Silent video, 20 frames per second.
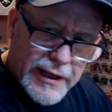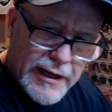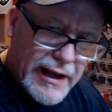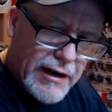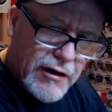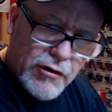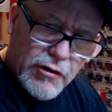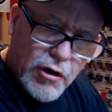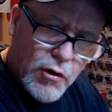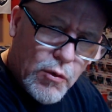don't
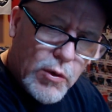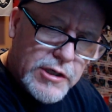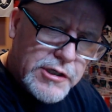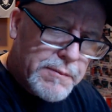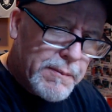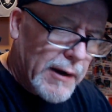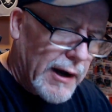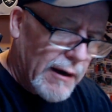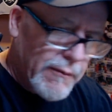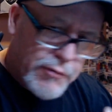know which
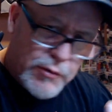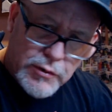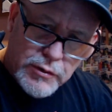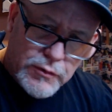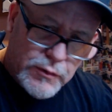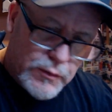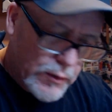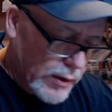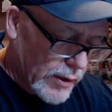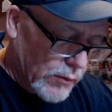pop
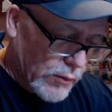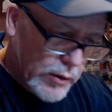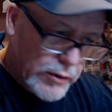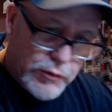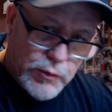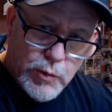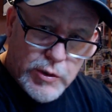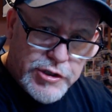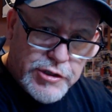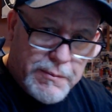went with
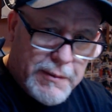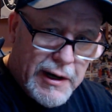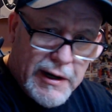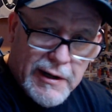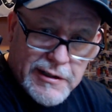which box,